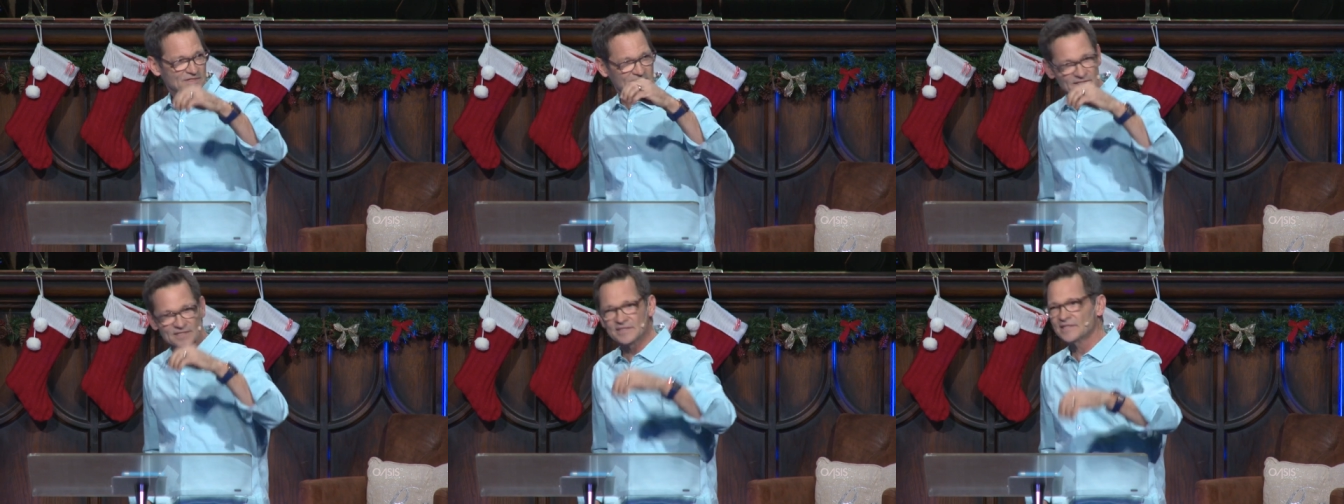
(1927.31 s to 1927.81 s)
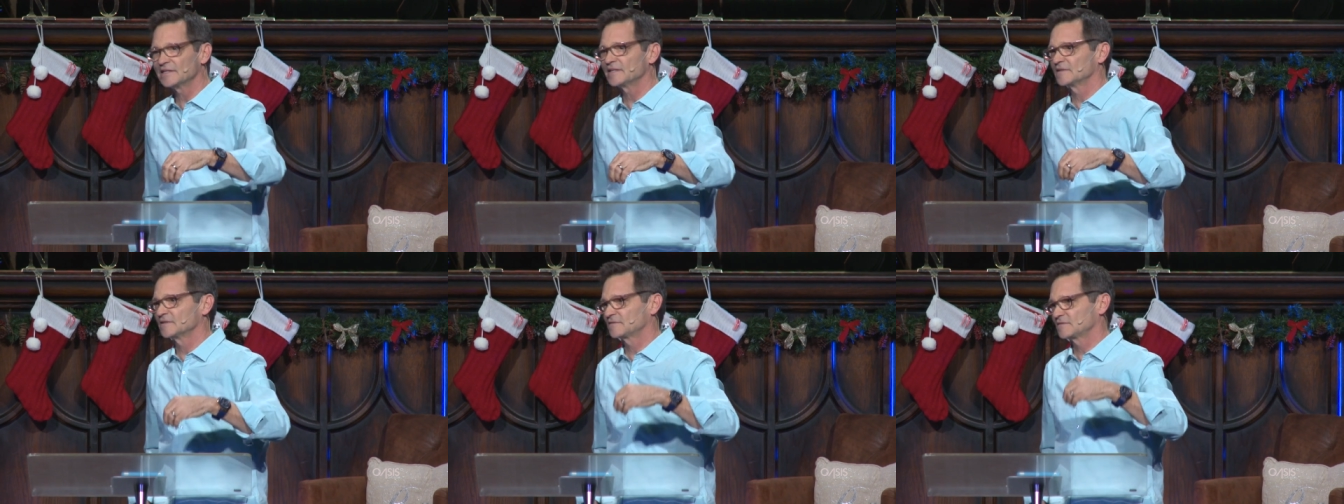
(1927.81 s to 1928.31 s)
to
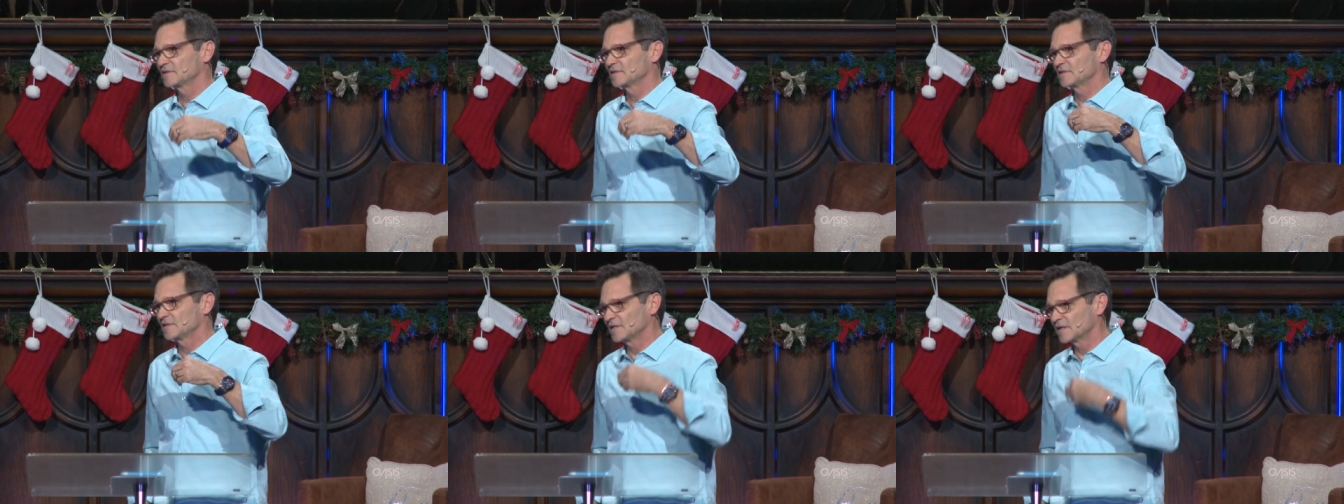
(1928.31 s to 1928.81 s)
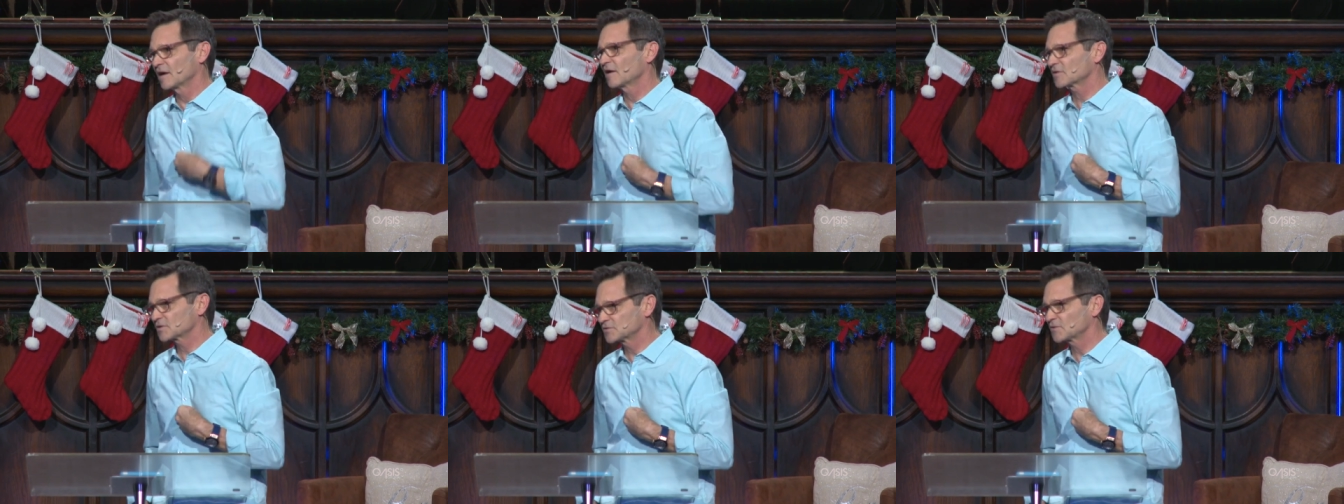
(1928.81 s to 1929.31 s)
live in
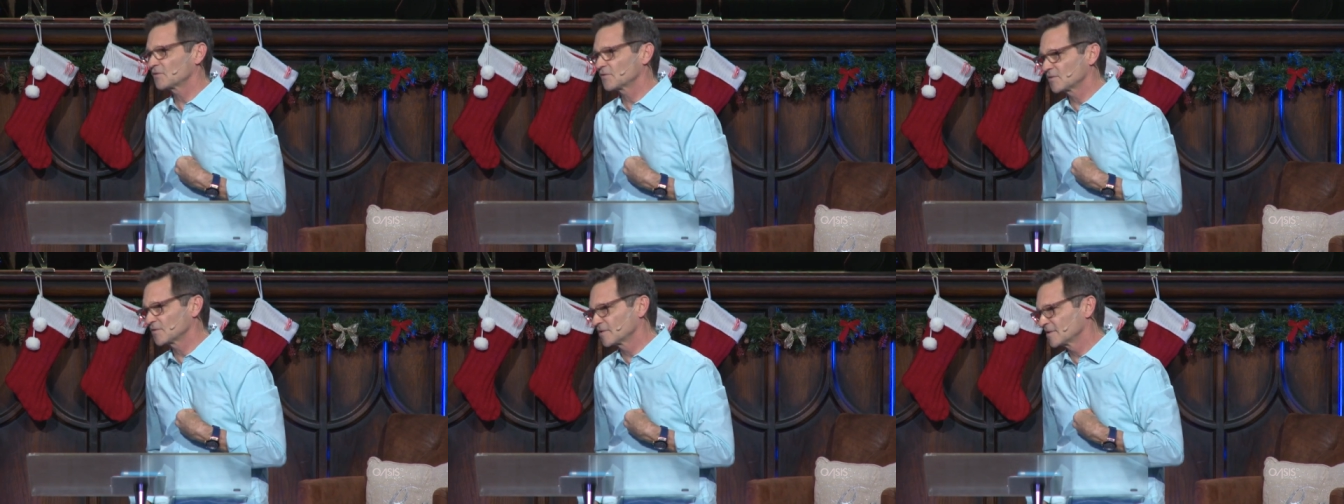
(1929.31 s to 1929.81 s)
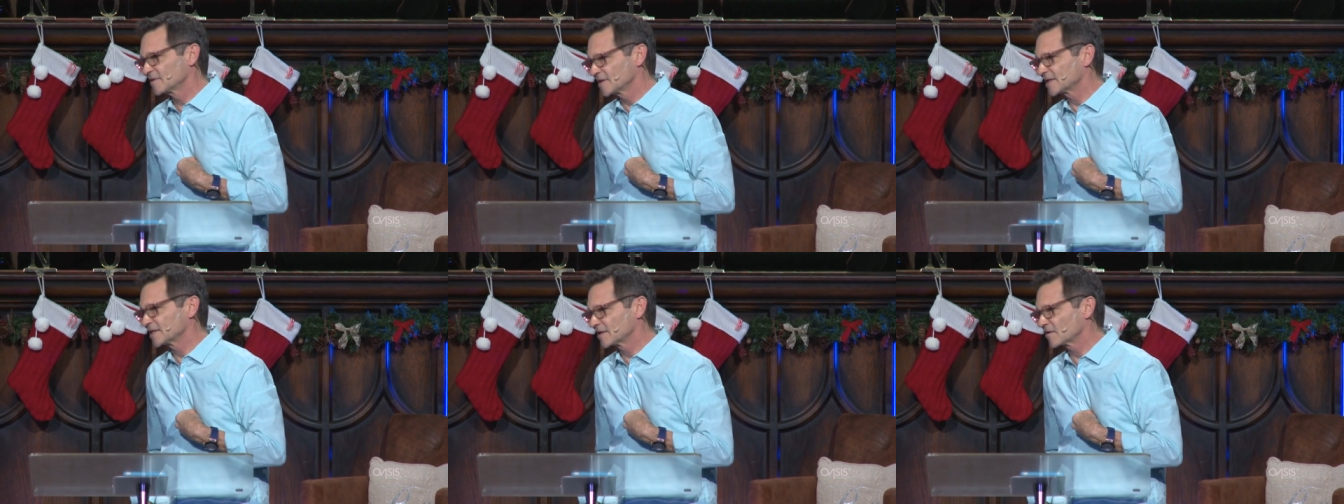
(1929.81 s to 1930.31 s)
our soul
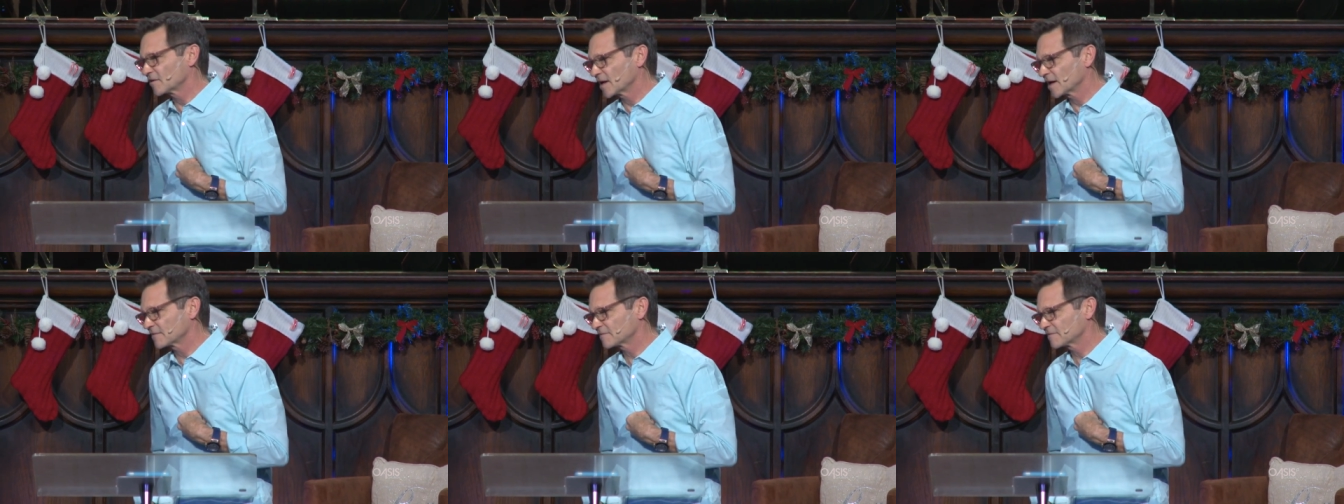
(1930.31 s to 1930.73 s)
and in our life.